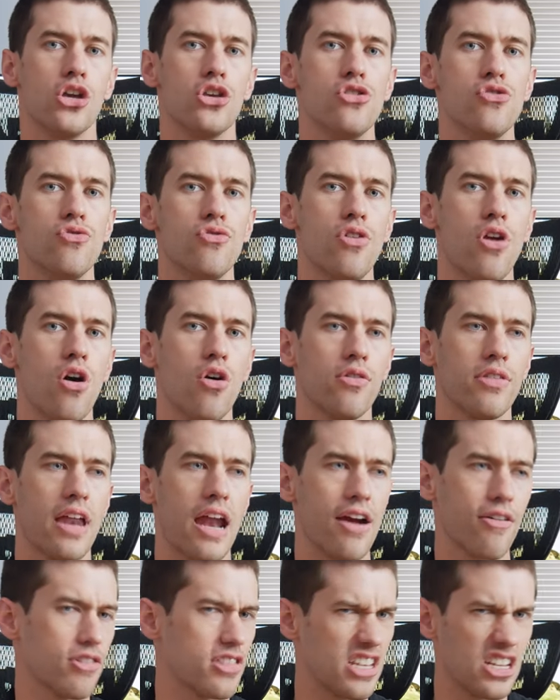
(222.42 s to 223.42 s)
you know
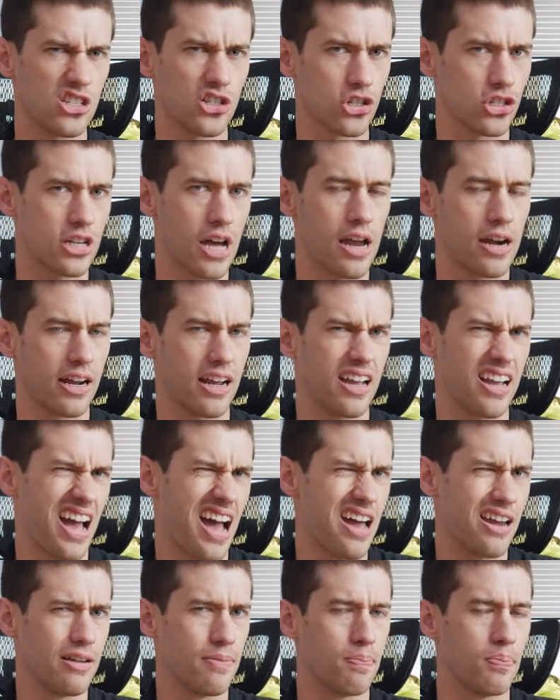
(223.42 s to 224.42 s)
that everything's just kind of
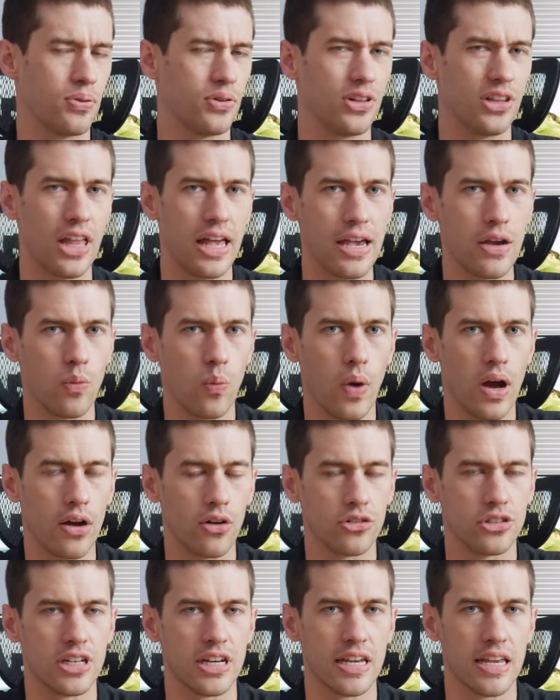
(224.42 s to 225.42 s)
kind of play
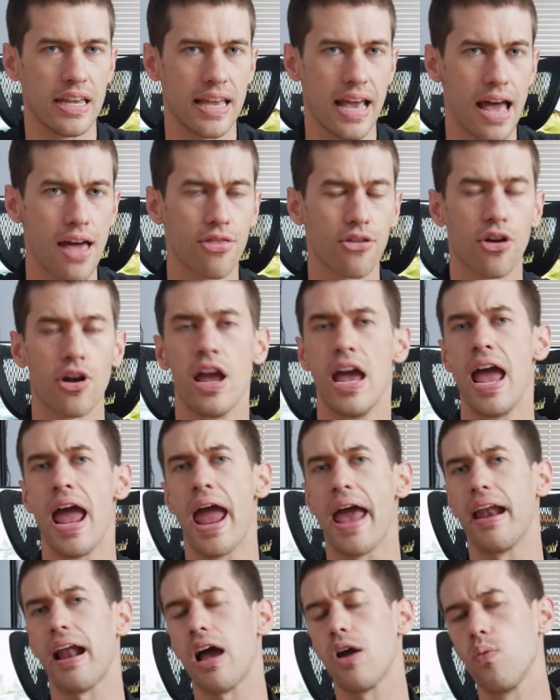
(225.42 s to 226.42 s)
well together.
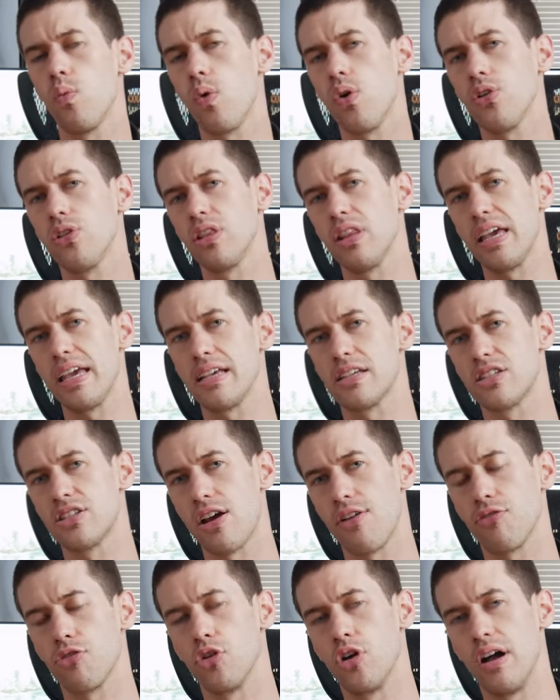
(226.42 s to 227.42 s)
And I will link
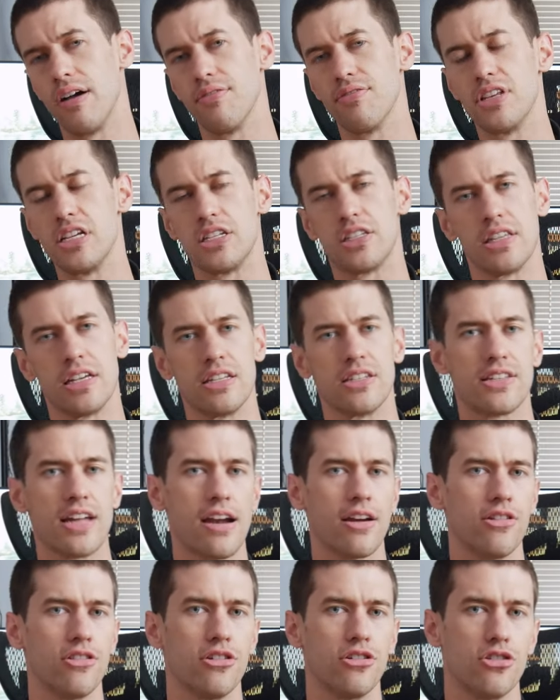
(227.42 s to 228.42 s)
several of these things
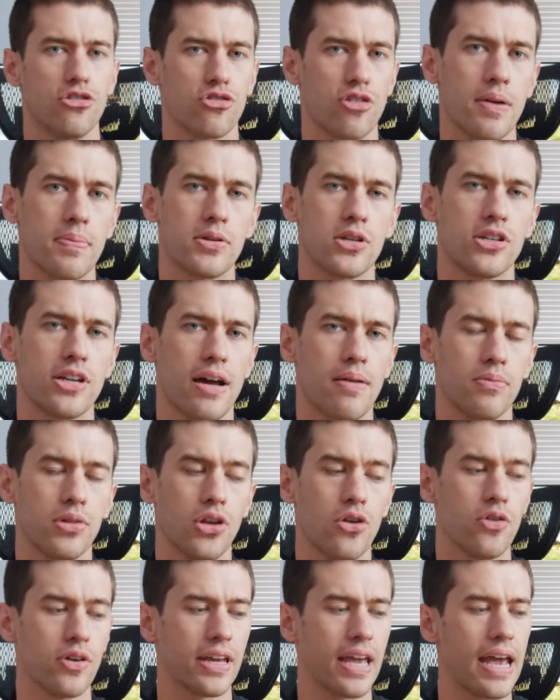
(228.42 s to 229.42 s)
down in the description down
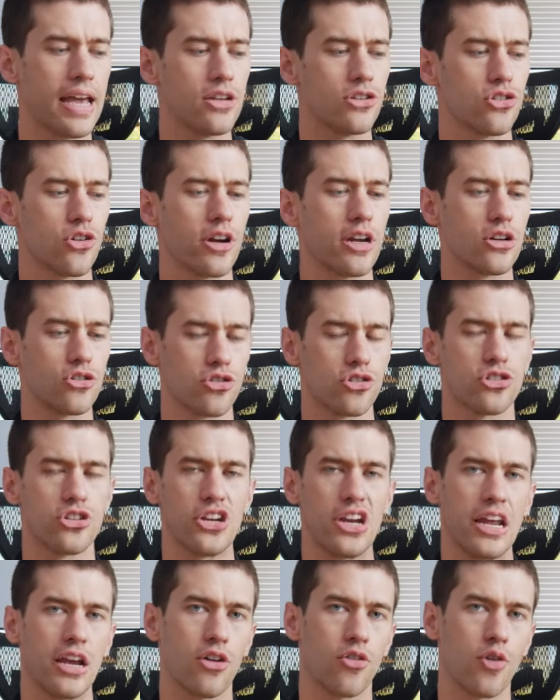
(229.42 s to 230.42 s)
below in case you're
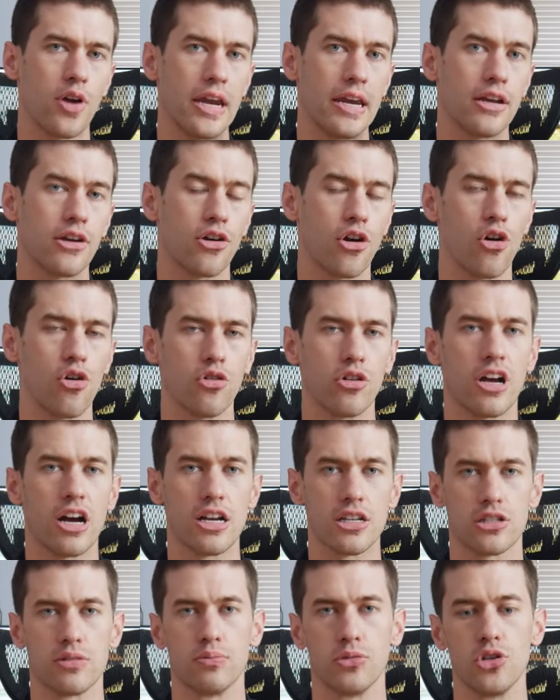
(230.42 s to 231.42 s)
interested in creating your own
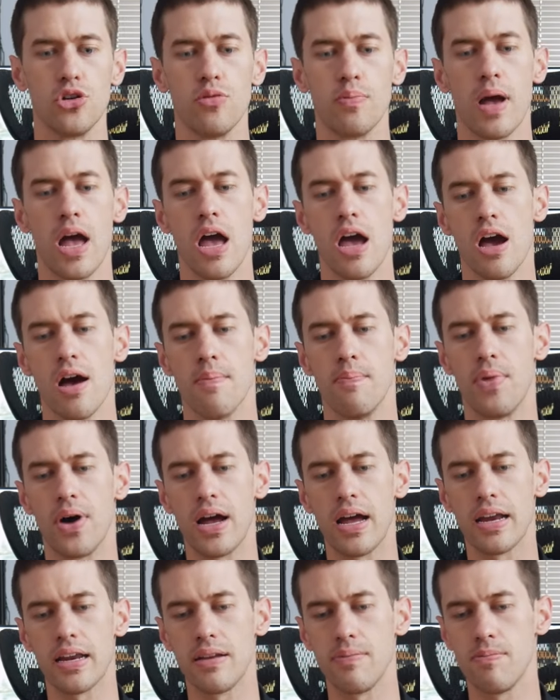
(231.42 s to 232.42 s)
custom loop.
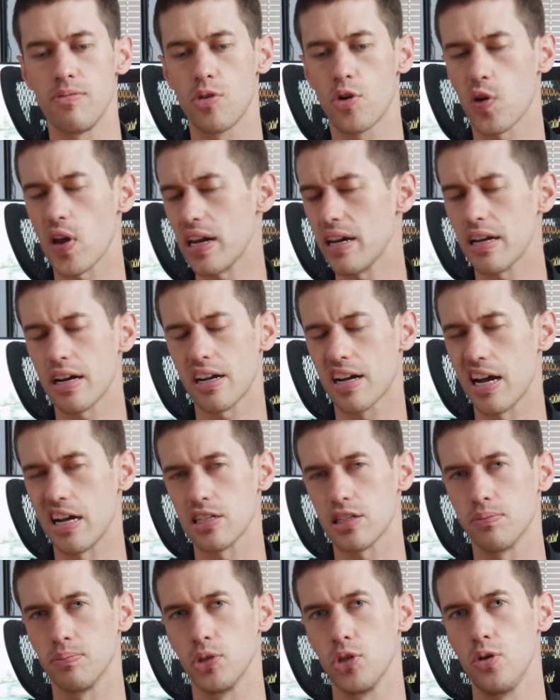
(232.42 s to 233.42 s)
But creating a
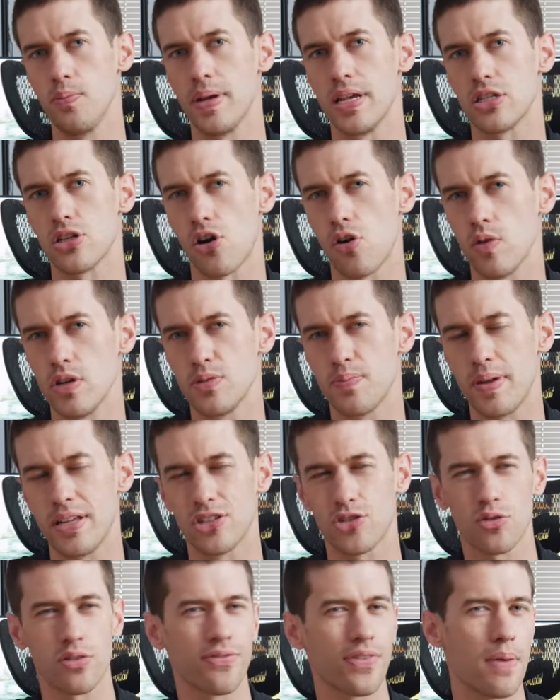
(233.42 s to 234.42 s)
custom loop has always been
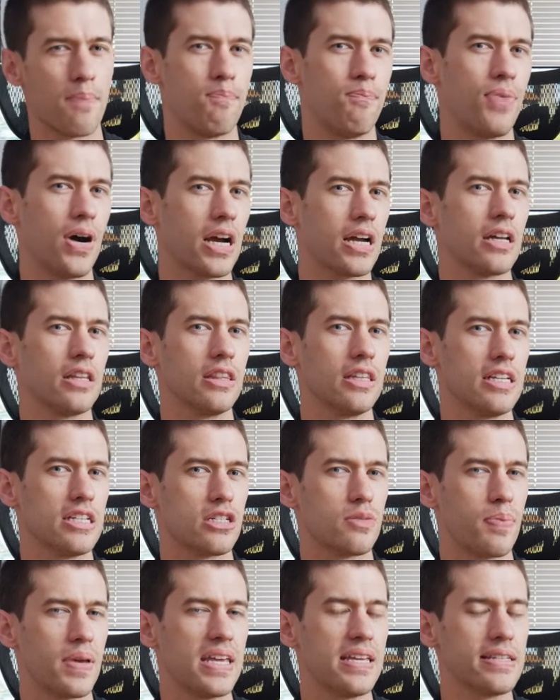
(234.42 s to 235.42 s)
sort of a bucket
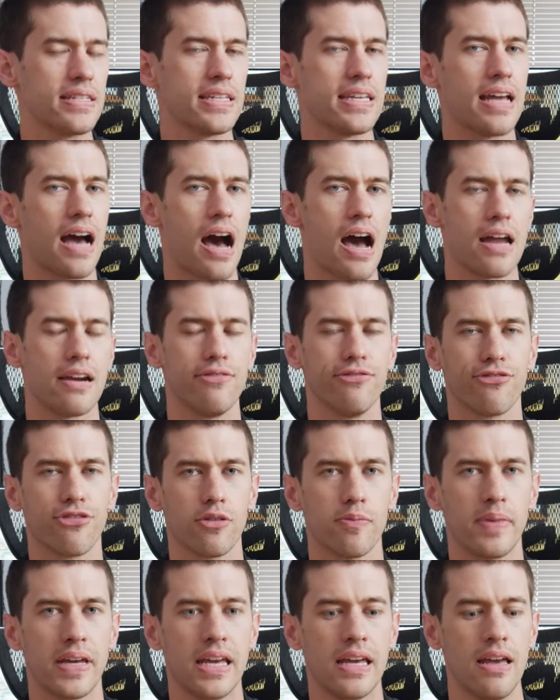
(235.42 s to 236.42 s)
list PC item
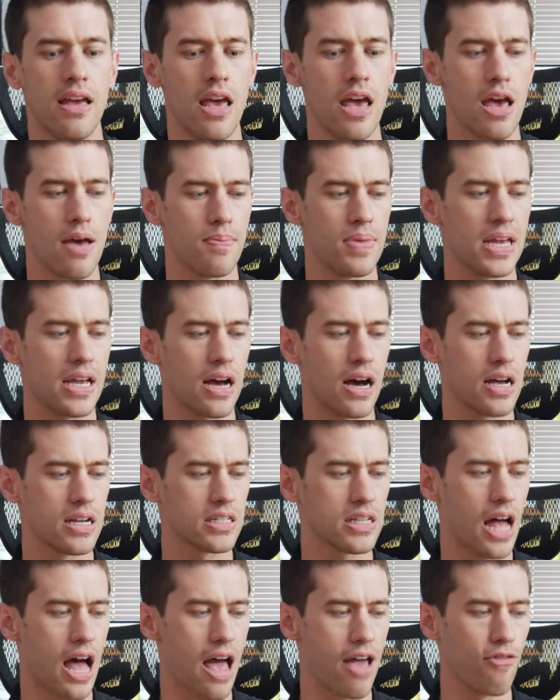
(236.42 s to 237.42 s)
for me
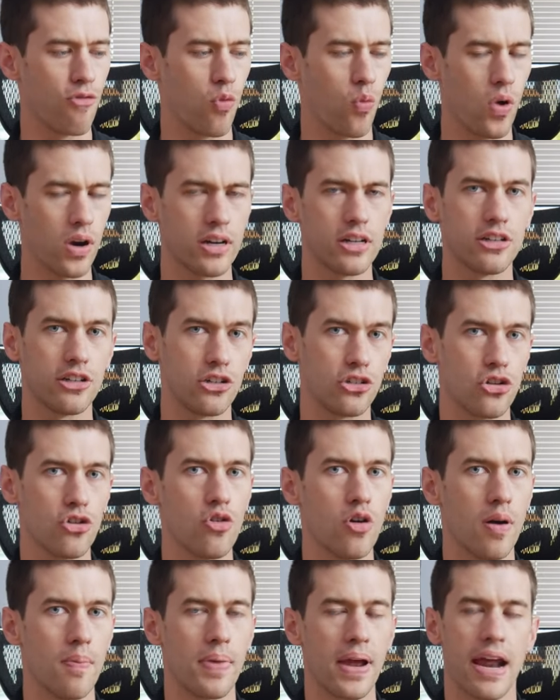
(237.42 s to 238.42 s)
because I've wanted to
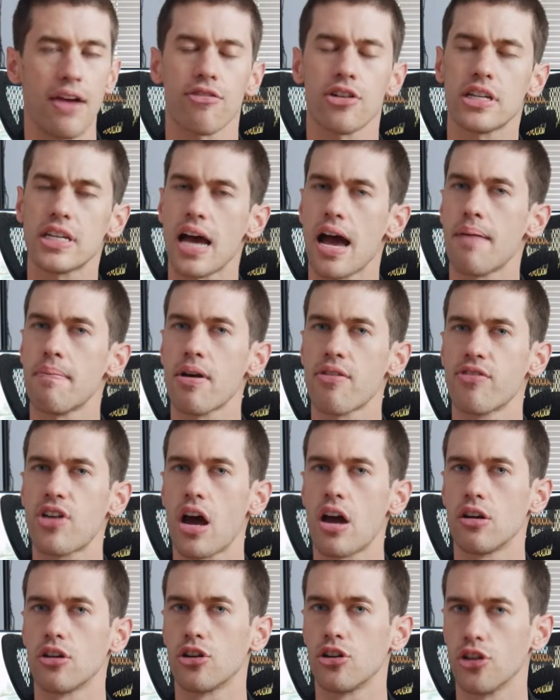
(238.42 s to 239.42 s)
do it, but every time I've
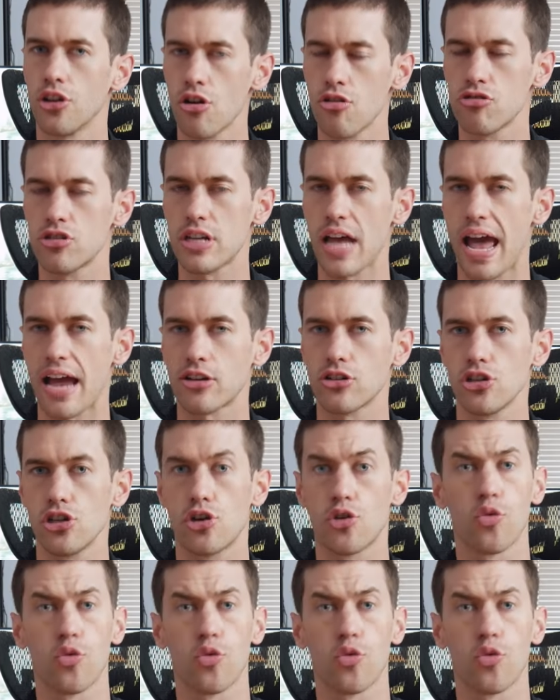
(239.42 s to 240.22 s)
gotten close to actually